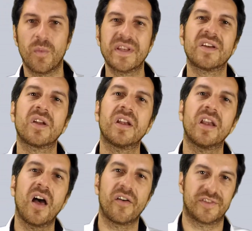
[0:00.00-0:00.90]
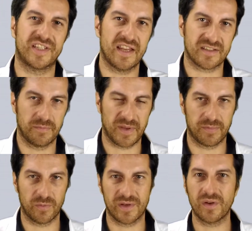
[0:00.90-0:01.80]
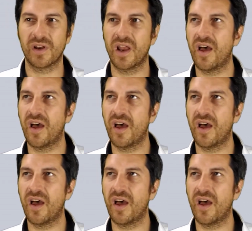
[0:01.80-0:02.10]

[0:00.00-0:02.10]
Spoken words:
We don't love gentle people. We don't